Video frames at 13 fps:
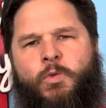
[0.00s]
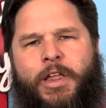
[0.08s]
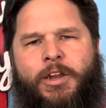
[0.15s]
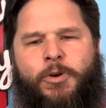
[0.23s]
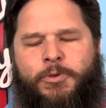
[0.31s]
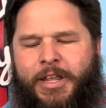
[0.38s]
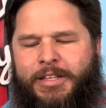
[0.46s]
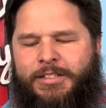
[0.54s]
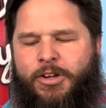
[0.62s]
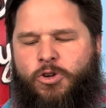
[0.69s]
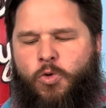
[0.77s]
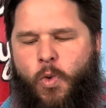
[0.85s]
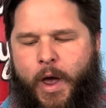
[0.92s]
Well, I don't taste a
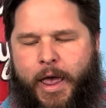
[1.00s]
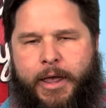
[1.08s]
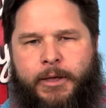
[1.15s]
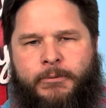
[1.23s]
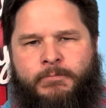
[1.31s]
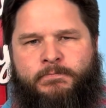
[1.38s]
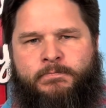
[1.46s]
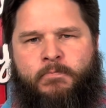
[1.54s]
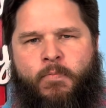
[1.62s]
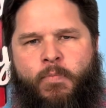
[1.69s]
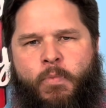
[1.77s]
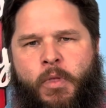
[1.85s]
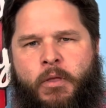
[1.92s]
twang.
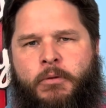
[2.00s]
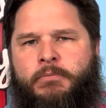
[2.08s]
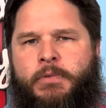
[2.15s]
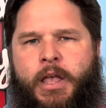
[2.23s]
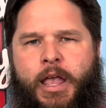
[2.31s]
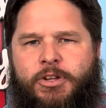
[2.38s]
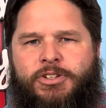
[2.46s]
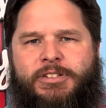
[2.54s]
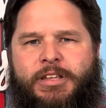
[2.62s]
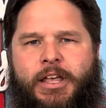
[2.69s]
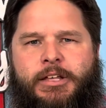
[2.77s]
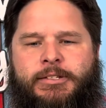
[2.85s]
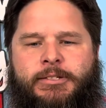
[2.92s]
It just
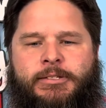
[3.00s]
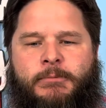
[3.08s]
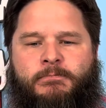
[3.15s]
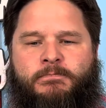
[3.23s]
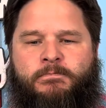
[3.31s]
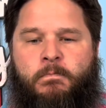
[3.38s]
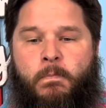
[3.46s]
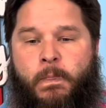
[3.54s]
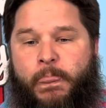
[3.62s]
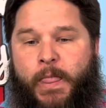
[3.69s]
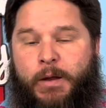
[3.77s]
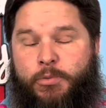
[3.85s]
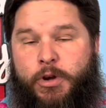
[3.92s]
tastes
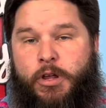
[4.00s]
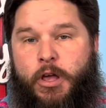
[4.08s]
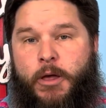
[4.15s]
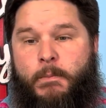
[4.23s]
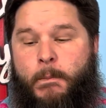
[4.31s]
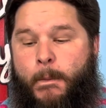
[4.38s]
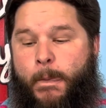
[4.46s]
pretty good,